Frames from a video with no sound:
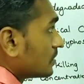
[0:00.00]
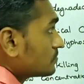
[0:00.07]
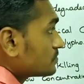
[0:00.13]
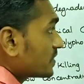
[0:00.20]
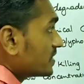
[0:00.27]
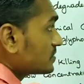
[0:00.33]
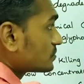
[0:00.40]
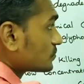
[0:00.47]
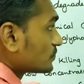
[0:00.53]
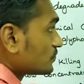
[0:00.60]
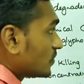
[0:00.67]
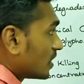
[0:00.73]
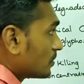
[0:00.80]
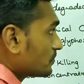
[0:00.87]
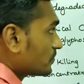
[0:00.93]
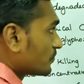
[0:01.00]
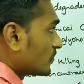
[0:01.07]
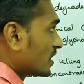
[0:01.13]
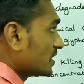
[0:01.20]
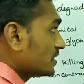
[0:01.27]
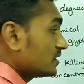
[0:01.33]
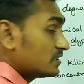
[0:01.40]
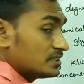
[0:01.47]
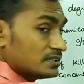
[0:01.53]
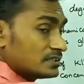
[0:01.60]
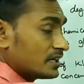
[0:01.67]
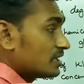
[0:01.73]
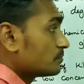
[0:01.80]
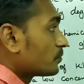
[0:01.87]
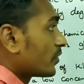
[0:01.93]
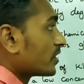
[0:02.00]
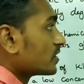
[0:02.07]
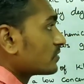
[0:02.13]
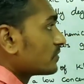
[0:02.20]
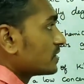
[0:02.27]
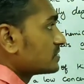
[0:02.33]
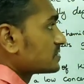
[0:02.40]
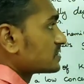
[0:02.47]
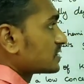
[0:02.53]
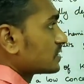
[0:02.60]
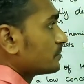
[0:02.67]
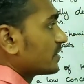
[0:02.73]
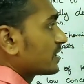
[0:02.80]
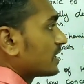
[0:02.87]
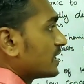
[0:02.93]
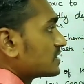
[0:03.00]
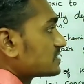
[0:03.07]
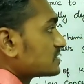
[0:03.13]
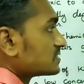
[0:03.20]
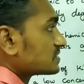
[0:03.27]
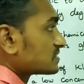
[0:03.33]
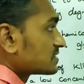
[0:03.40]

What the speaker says: combine to form 5-enol pyruvate succinic acid